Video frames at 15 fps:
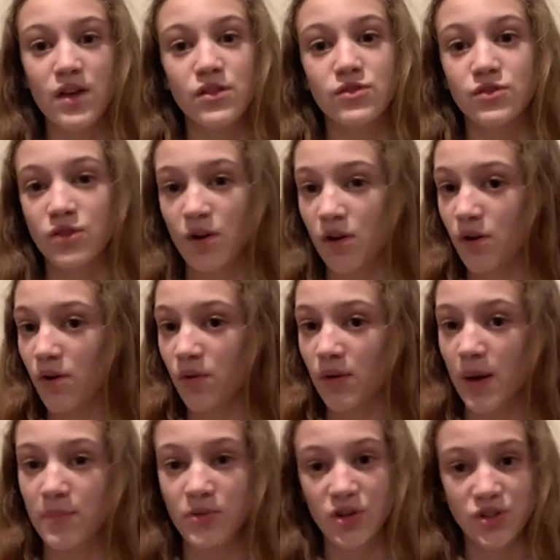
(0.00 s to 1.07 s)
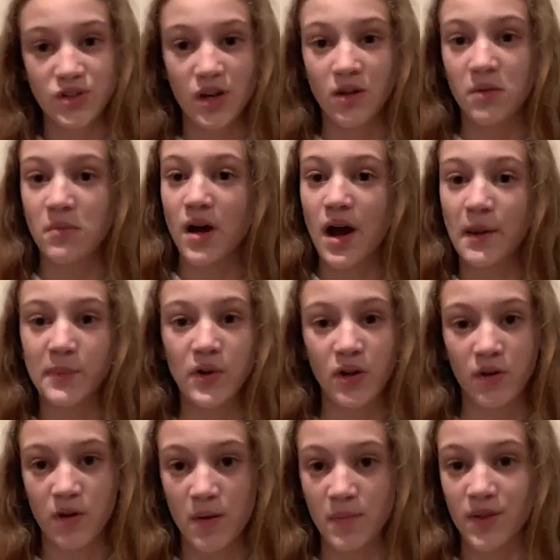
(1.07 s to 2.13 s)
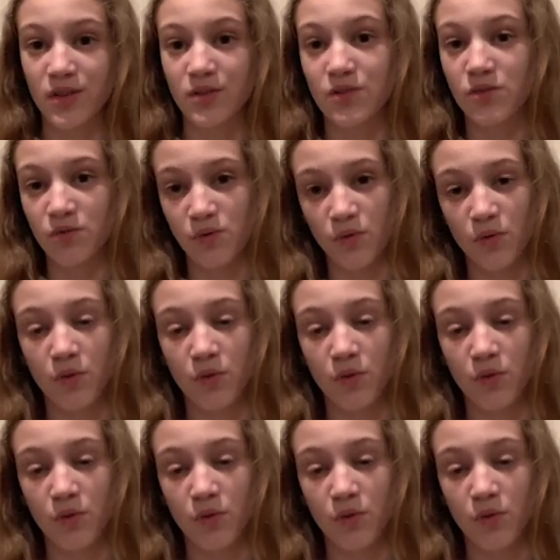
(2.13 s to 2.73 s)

should go appreciate your mom or your grandmother who,